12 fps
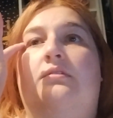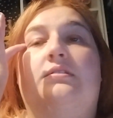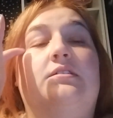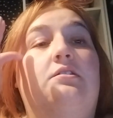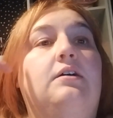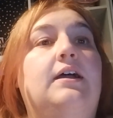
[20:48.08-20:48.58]

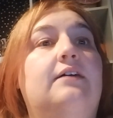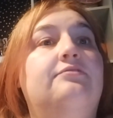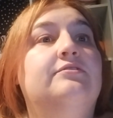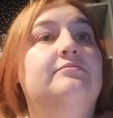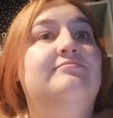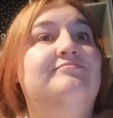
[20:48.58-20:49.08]
So I
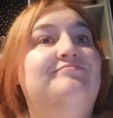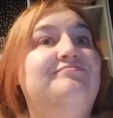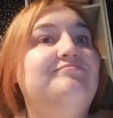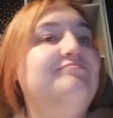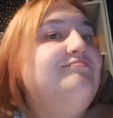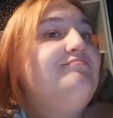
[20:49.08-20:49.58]
have,
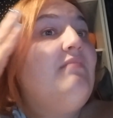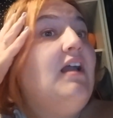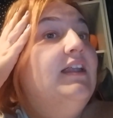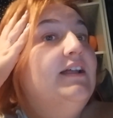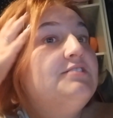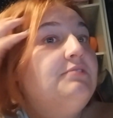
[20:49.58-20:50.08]

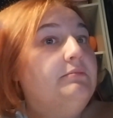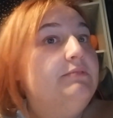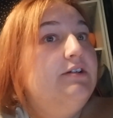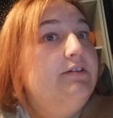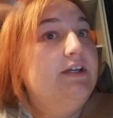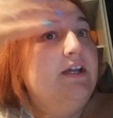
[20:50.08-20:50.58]
and that's what I'm
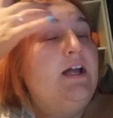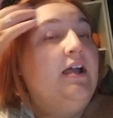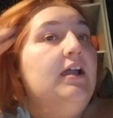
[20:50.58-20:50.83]
doing.